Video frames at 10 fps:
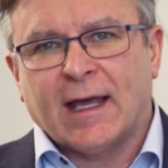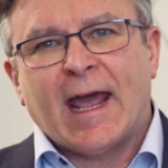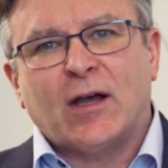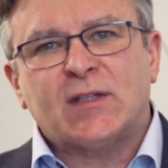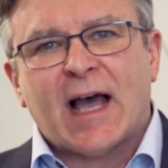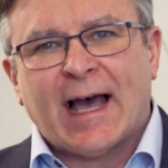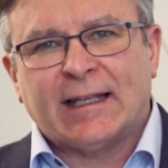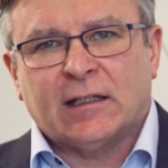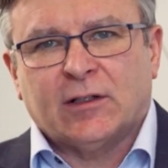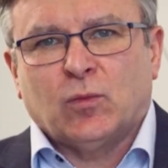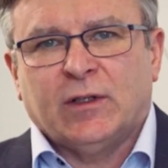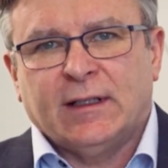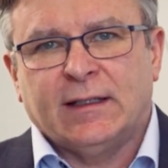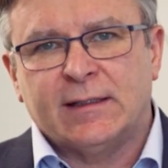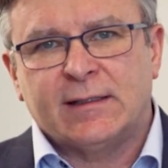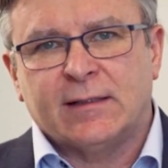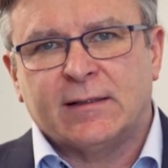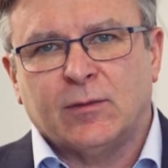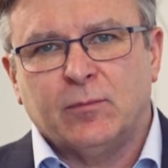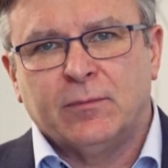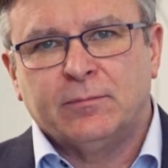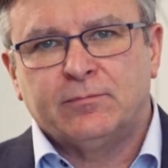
and how to handle it within the system.